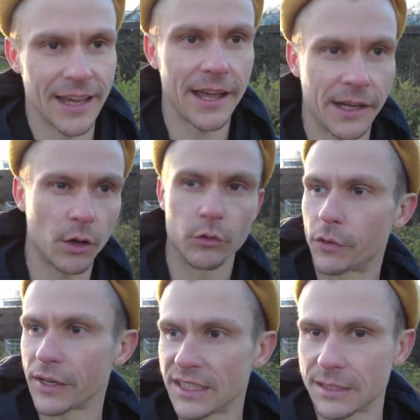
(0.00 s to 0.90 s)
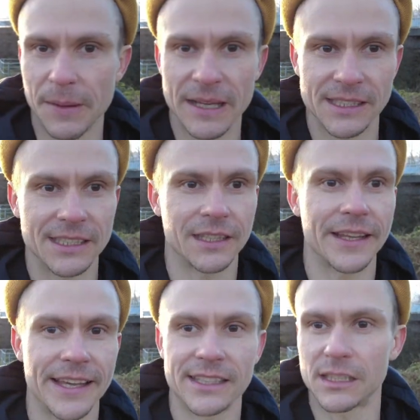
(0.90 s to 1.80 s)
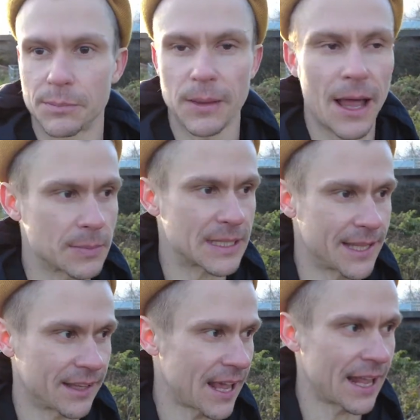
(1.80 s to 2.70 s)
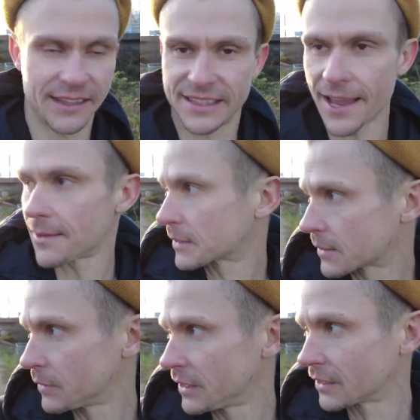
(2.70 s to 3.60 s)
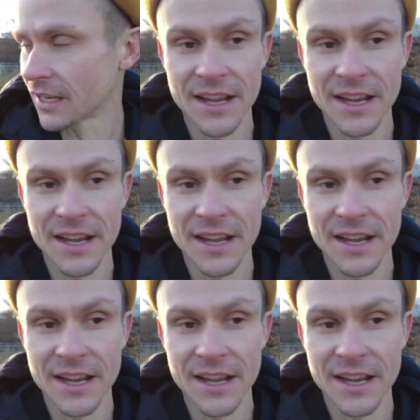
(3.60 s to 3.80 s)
area of green spaces located Plumstead and Thamesmead,